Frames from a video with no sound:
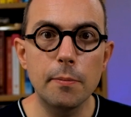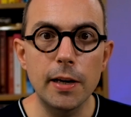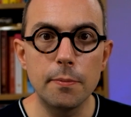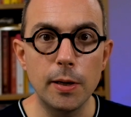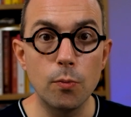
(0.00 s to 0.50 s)

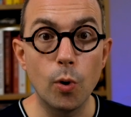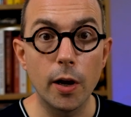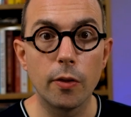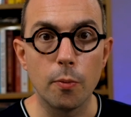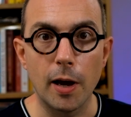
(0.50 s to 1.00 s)
might be
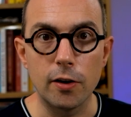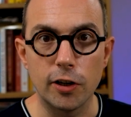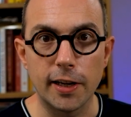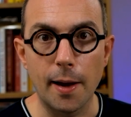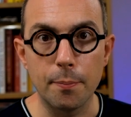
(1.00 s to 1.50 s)
where the
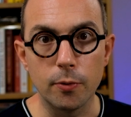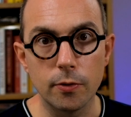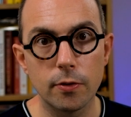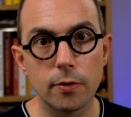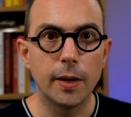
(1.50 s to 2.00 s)
magic
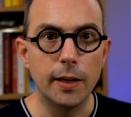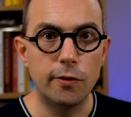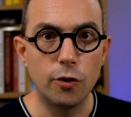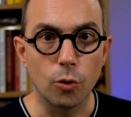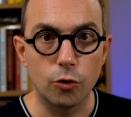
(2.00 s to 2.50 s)
happens.
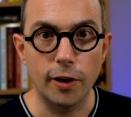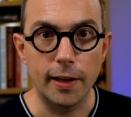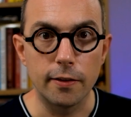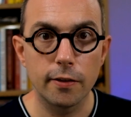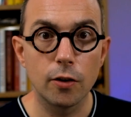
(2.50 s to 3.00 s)
It's your
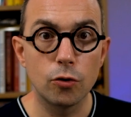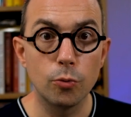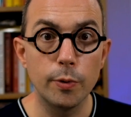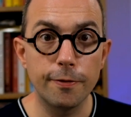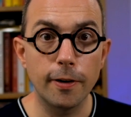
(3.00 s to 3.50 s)
chance
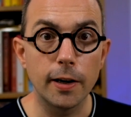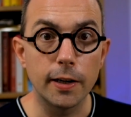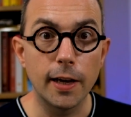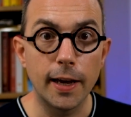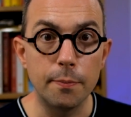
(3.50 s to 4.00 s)
to
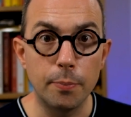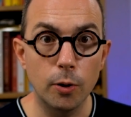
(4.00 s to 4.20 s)
refine and